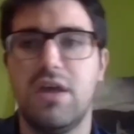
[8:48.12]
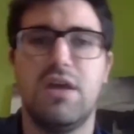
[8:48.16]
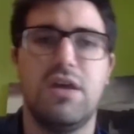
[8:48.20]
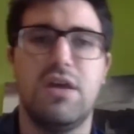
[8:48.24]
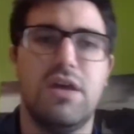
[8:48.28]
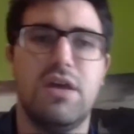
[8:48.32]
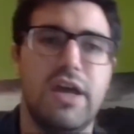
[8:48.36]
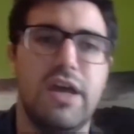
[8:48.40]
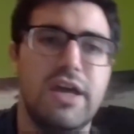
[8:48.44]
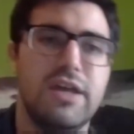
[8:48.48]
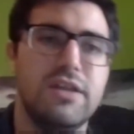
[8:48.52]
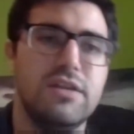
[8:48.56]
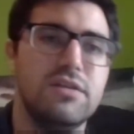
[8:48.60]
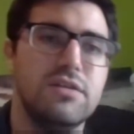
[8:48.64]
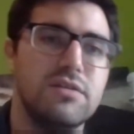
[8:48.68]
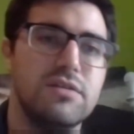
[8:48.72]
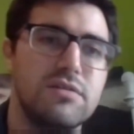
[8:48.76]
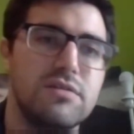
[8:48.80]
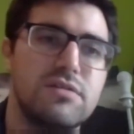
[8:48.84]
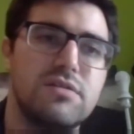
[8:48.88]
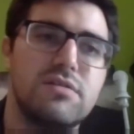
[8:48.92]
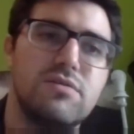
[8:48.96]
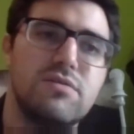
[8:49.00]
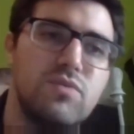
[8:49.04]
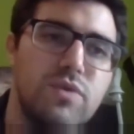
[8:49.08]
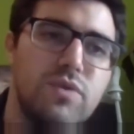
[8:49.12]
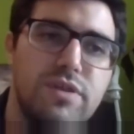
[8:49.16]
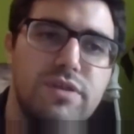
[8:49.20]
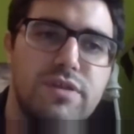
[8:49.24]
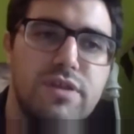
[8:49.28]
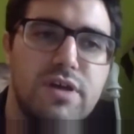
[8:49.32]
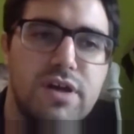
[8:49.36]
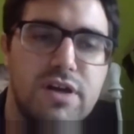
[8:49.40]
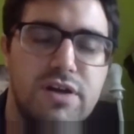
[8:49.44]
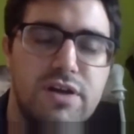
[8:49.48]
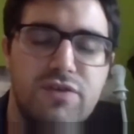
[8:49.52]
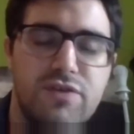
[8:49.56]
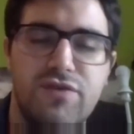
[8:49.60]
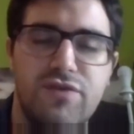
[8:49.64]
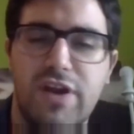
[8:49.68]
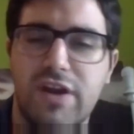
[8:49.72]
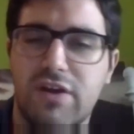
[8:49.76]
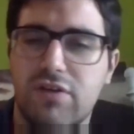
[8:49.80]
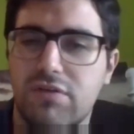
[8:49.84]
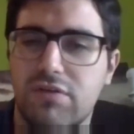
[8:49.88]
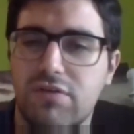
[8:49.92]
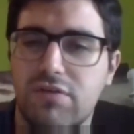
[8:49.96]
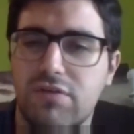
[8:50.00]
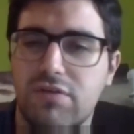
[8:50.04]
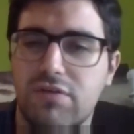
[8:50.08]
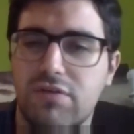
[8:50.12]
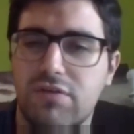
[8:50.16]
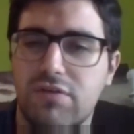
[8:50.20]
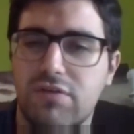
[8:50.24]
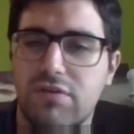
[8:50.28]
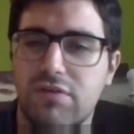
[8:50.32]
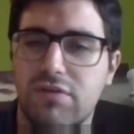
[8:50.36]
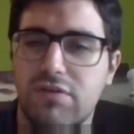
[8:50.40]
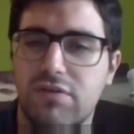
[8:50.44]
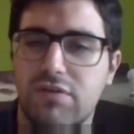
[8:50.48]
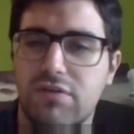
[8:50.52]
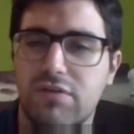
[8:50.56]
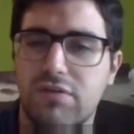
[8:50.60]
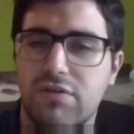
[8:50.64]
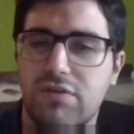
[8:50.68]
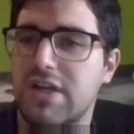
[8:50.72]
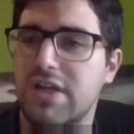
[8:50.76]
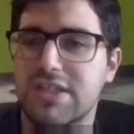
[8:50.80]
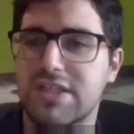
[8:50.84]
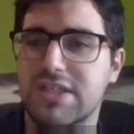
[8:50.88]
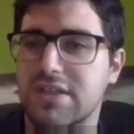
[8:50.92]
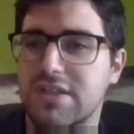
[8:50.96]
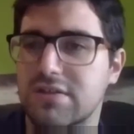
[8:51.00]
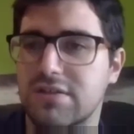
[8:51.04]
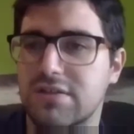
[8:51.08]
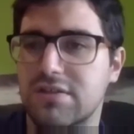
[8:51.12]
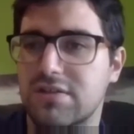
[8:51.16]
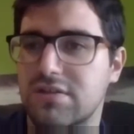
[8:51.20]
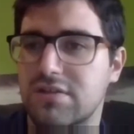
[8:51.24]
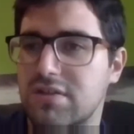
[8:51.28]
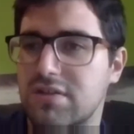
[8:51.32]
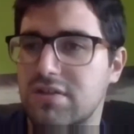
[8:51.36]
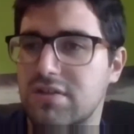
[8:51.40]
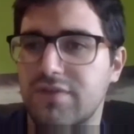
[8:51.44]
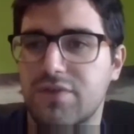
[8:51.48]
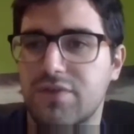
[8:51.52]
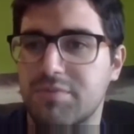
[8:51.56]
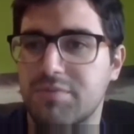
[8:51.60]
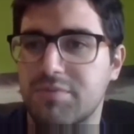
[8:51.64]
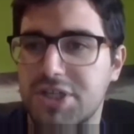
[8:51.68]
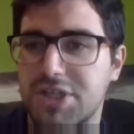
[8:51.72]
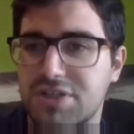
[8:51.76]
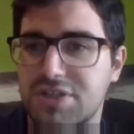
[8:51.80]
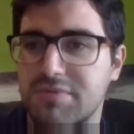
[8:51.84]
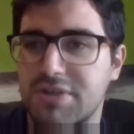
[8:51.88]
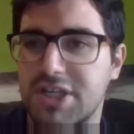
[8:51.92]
and with a regular classical information media.